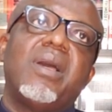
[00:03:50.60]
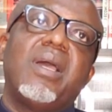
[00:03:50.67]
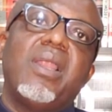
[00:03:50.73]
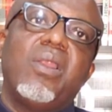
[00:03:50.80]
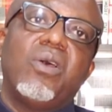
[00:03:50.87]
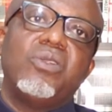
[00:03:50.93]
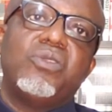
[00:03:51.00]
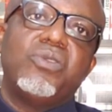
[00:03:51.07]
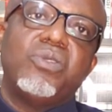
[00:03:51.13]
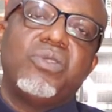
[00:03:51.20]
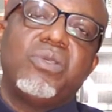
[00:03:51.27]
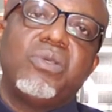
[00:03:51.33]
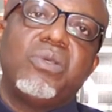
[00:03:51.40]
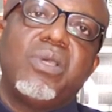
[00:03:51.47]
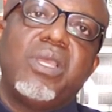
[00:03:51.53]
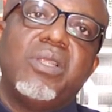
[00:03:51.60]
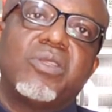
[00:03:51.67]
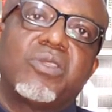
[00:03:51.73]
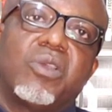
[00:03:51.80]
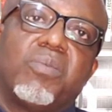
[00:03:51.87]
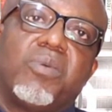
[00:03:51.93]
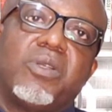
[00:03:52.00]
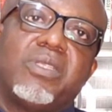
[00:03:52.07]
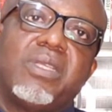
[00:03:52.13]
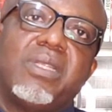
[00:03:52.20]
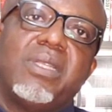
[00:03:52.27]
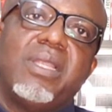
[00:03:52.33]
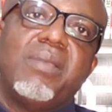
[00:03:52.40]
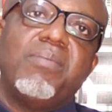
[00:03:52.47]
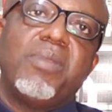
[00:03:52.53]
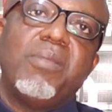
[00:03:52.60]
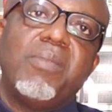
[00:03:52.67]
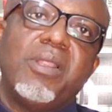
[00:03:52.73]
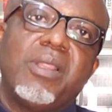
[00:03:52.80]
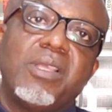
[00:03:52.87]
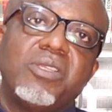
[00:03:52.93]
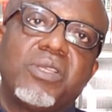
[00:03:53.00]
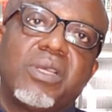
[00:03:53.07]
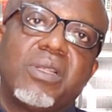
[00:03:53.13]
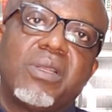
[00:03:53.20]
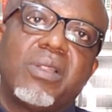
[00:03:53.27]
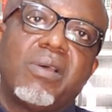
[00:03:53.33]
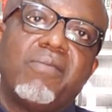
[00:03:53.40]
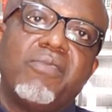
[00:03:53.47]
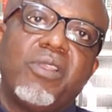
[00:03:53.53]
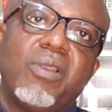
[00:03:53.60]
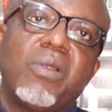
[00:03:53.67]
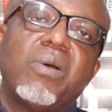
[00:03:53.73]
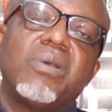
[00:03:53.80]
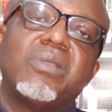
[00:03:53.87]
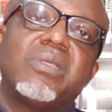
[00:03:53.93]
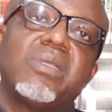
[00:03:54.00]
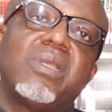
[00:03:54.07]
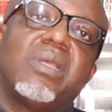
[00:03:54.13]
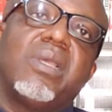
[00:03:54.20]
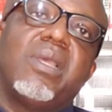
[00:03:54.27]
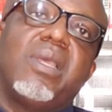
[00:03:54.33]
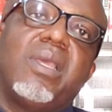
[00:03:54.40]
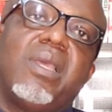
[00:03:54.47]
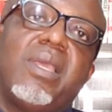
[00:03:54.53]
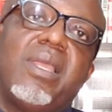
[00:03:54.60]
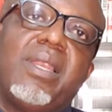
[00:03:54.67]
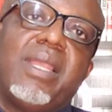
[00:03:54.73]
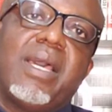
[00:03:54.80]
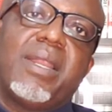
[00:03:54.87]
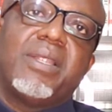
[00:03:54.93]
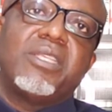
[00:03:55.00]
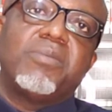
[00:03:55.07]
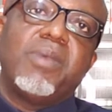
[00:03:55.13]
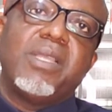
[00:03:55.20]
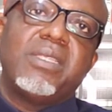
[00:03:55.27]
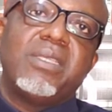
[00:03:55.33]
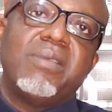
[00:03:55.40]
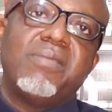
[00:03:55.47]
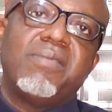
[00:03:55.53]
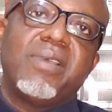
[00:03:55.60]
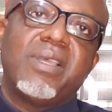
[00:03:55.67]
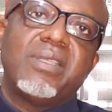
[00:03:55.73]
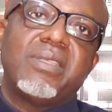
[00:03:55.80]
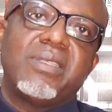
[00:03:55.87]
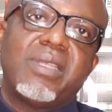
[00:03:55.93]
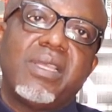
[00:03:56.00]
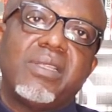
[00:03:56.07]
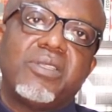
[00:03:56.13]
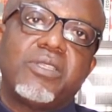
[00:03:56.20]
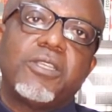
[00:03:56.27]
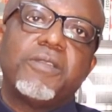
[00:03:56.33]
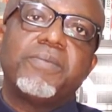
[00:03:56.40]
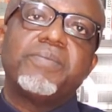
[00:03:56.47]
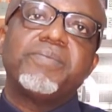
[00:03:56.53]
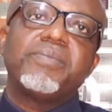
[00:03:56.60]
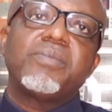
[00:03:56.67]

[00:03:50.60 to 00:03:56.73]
a lot to do in supporting the implementation of the laws in their respective states.